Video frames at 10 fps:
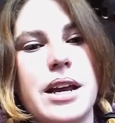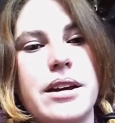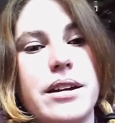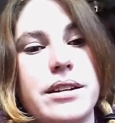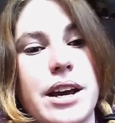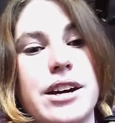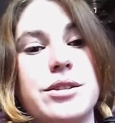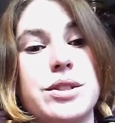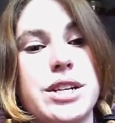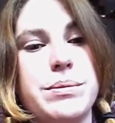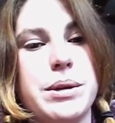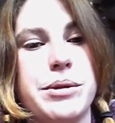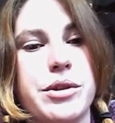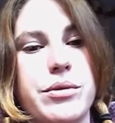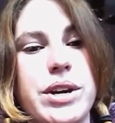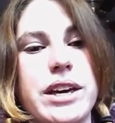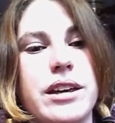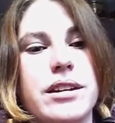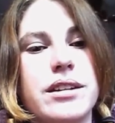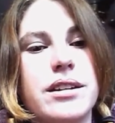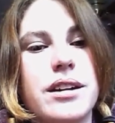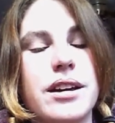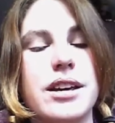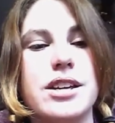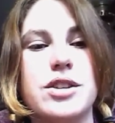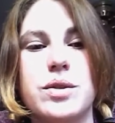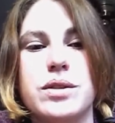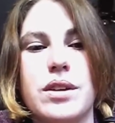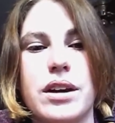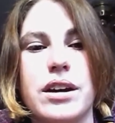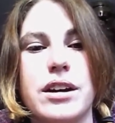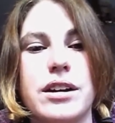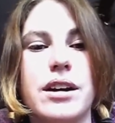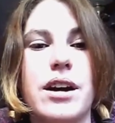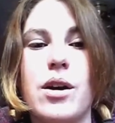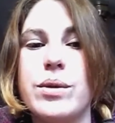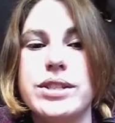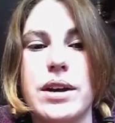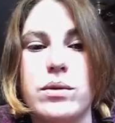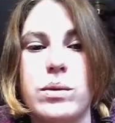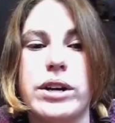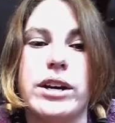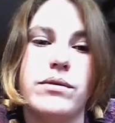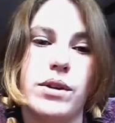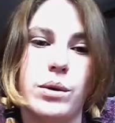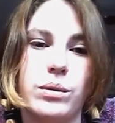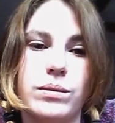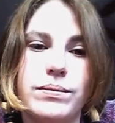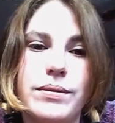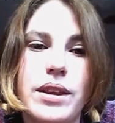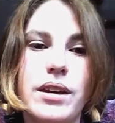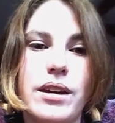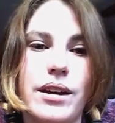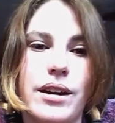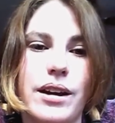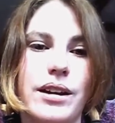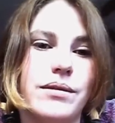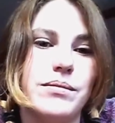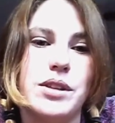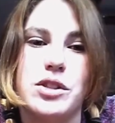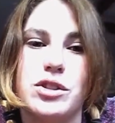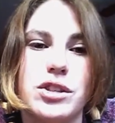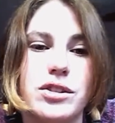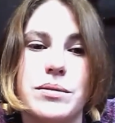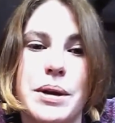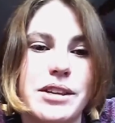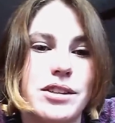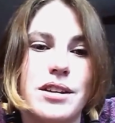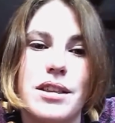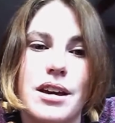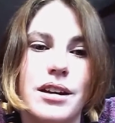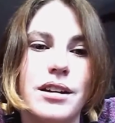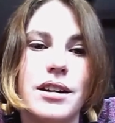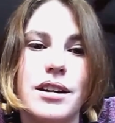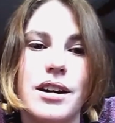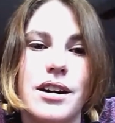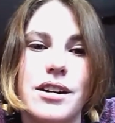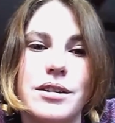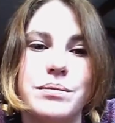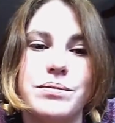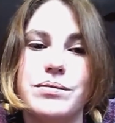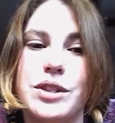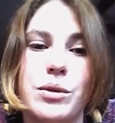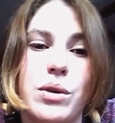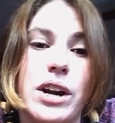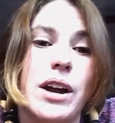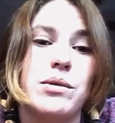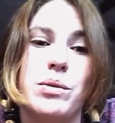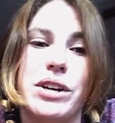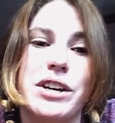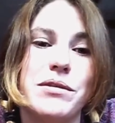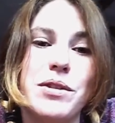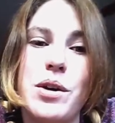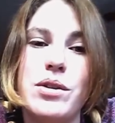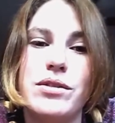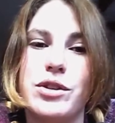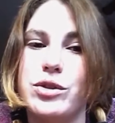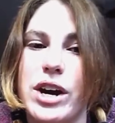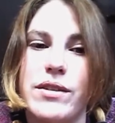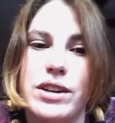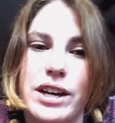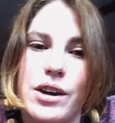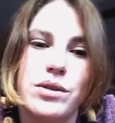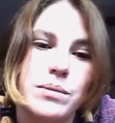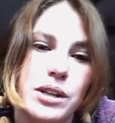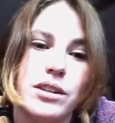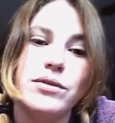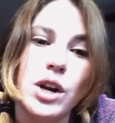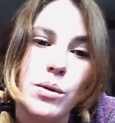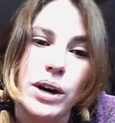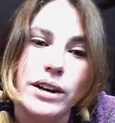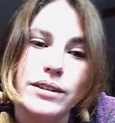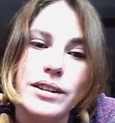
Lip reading: Now, tip number 3 is always have a working phone. And this is just a basic thing. You want to have a working phone if you're traveling out in the middle of nowhere.